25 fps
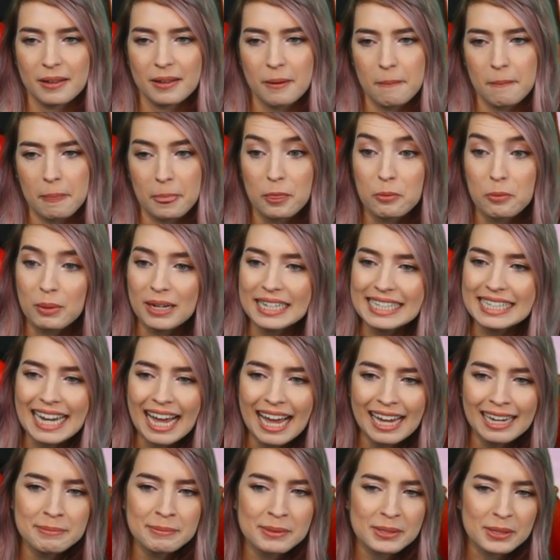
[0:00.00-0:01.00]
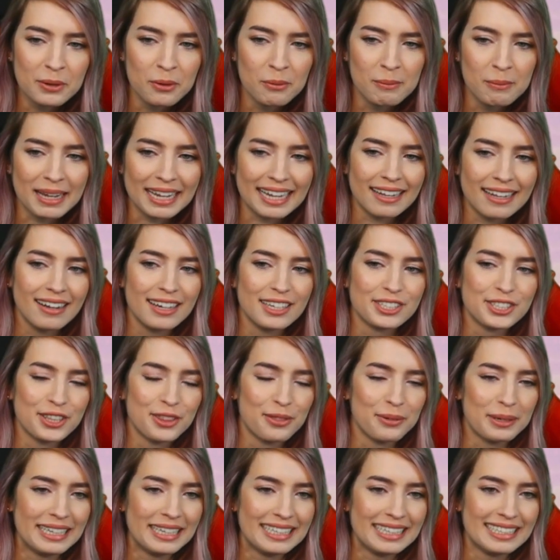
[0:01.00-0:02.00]
3 times? Oh my gosh,
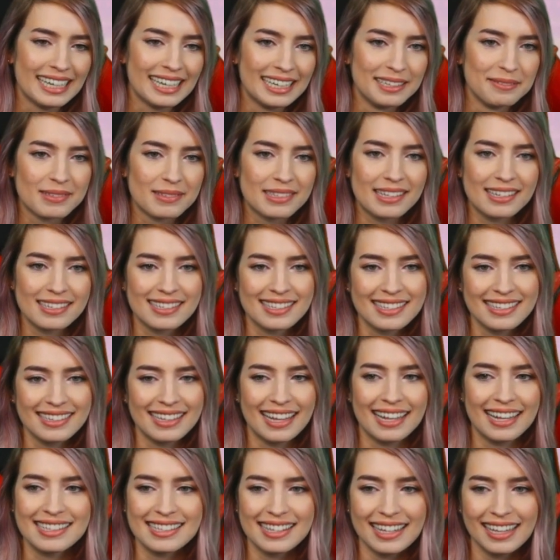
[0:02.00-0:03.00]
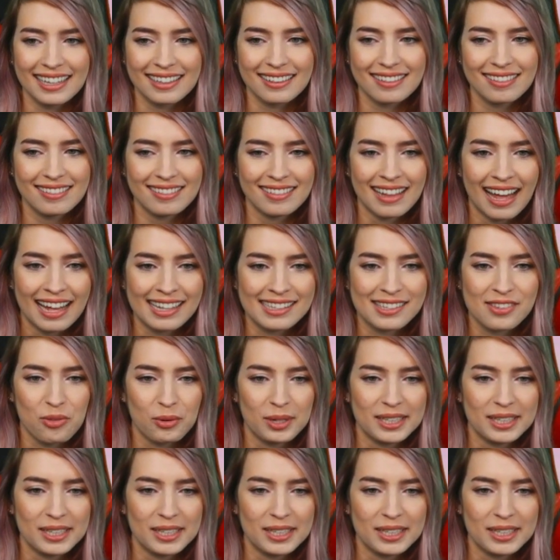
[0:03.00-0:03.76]
3 times. That's 3